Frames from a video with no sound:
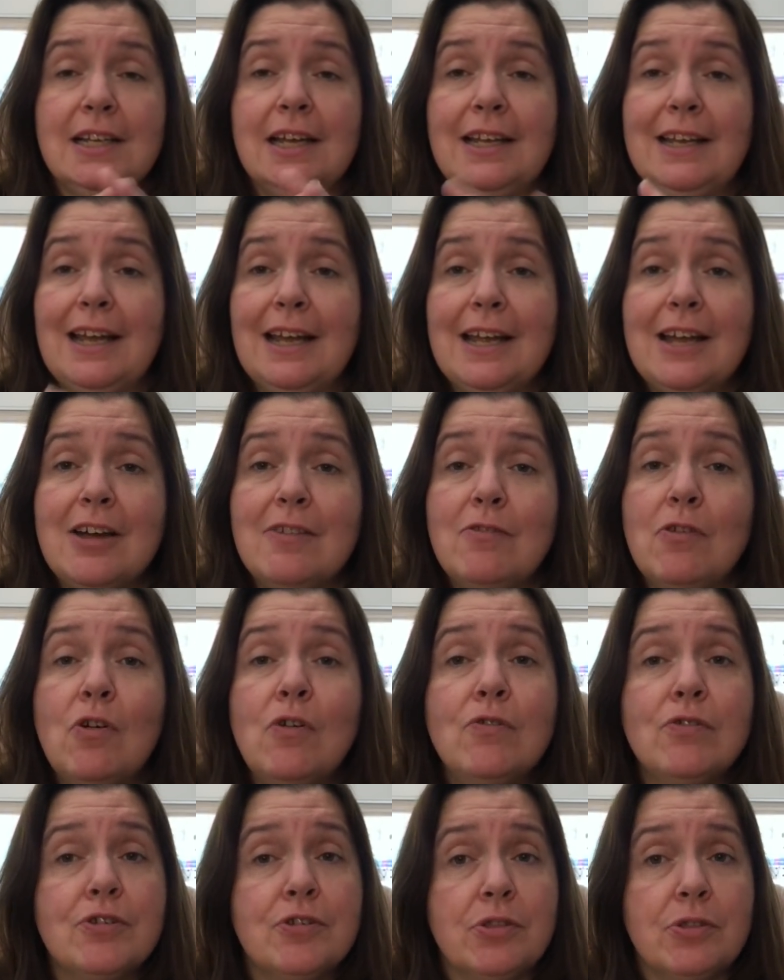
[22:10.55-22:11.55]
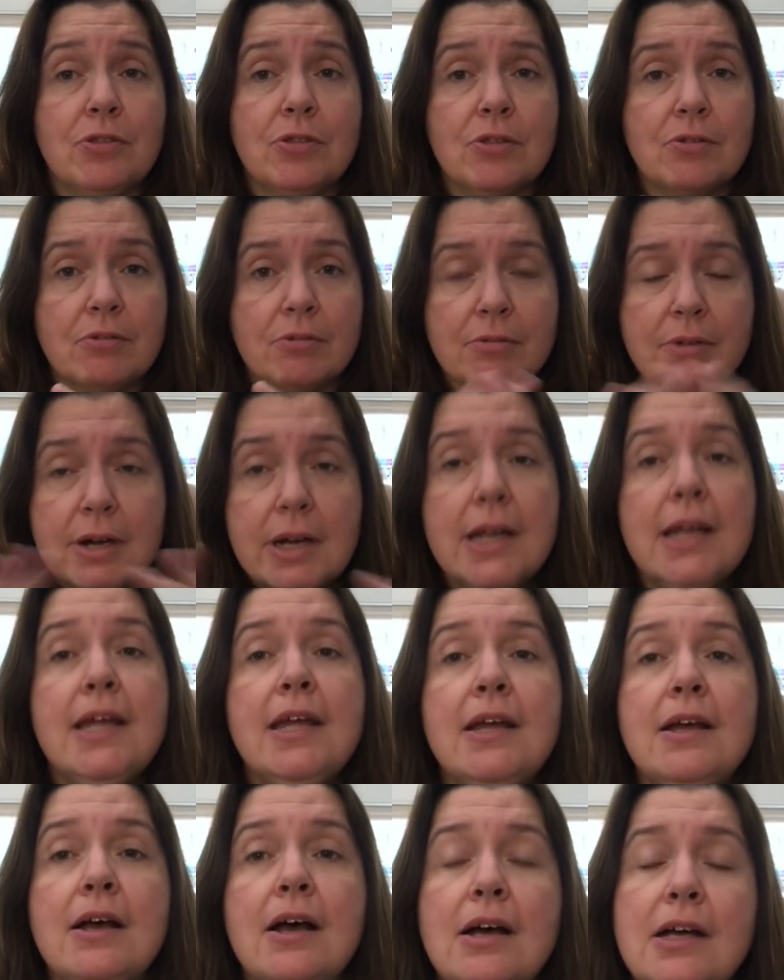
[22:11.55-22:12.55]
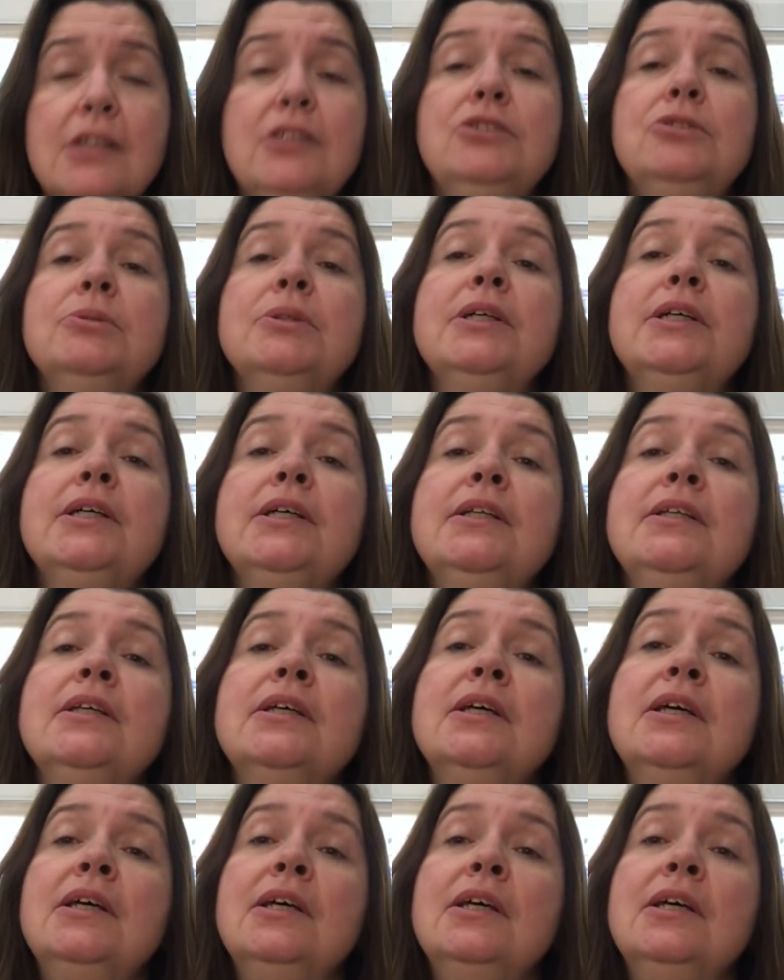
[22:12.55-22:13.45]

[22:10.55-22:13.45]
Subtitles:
and I have over 300